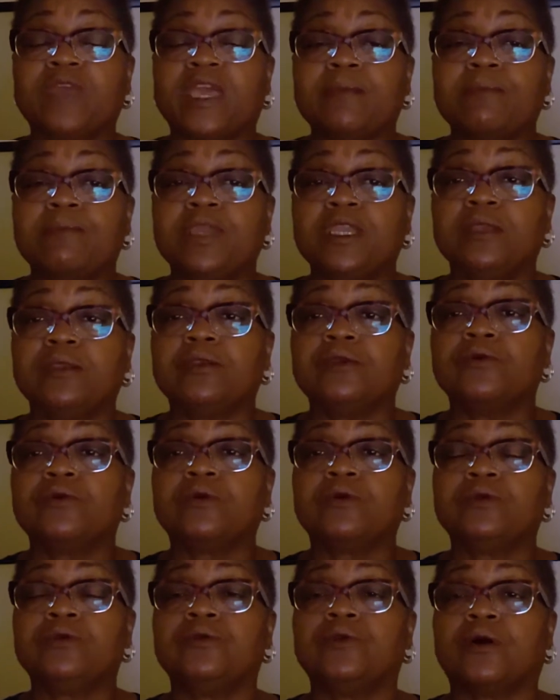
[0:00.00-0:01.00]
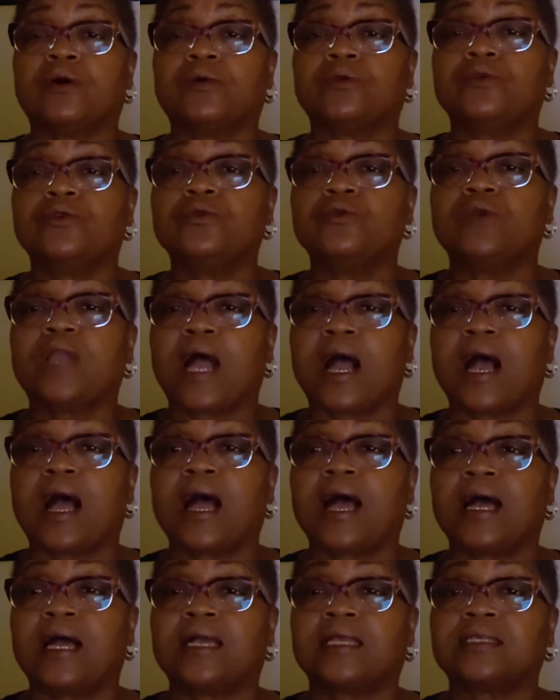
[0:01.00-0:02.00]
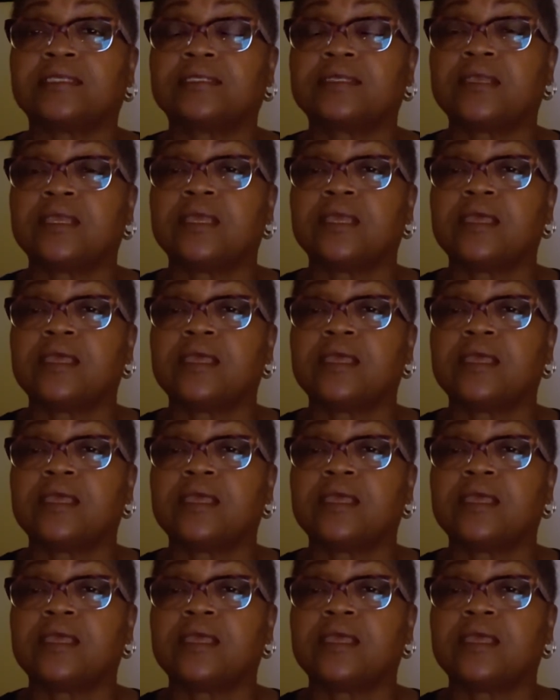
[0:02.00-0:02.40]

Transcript: they meet new guys,